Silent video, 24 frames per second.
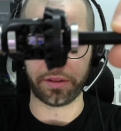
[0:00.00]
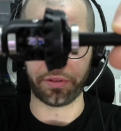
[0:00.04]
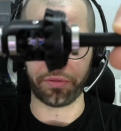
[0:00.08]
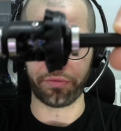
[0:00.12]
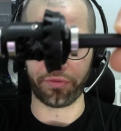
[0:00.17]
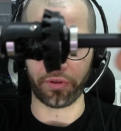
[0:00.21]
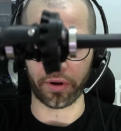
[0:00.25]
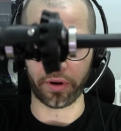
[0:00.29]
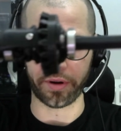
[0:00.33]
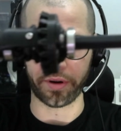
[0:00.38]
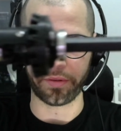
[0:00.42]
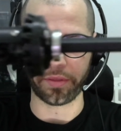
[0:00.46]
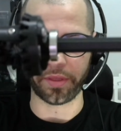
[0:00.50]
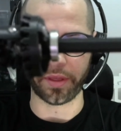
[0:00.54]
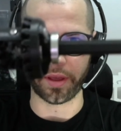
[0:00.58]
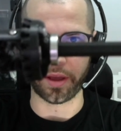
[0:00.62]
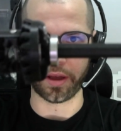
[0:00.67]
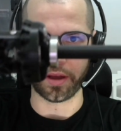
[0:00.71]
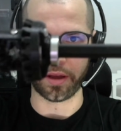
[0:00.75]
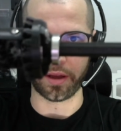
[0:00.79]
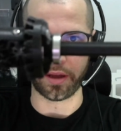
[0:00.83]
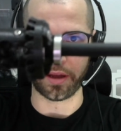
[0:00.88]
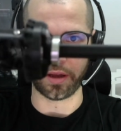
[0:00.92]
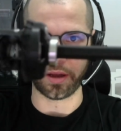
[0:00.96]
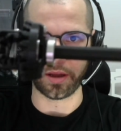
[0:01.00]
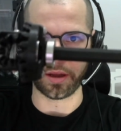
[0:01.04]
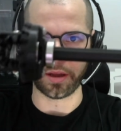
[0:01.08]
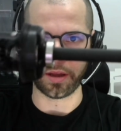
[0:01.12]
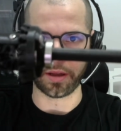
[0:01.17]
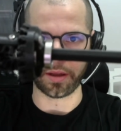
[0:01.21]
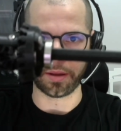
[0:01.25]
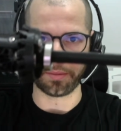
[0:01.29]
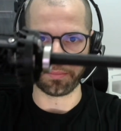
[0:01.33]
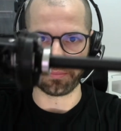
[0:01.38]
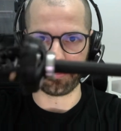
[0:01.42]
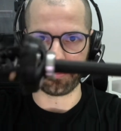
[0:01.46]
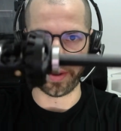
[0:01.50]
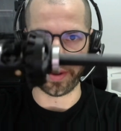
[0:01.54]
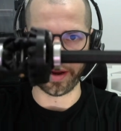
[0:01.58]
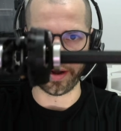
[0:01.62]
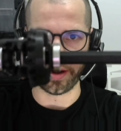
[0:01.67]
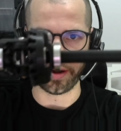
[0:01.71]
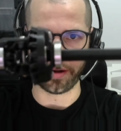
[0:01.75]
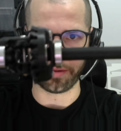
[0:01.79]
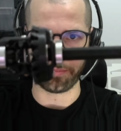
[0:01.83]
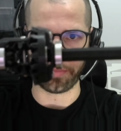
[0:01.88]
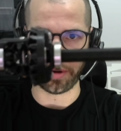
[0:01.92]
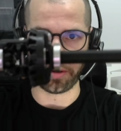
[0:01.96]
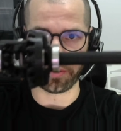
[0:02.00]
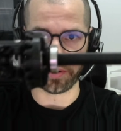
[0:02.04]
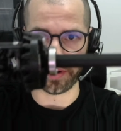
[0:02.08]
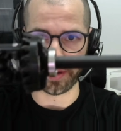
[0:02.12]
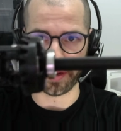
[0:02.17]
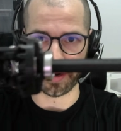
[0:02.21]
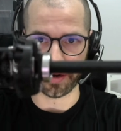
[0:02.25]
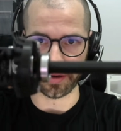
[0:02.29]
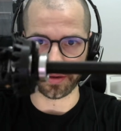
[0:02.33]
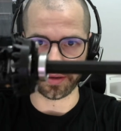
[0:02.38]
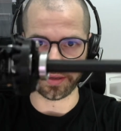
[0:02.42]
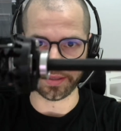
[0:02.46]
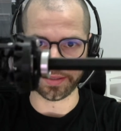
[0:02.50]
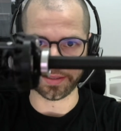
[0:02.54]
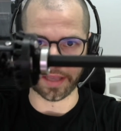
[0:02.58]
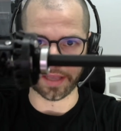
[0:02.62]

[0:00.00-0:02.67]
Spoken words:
the four bearing are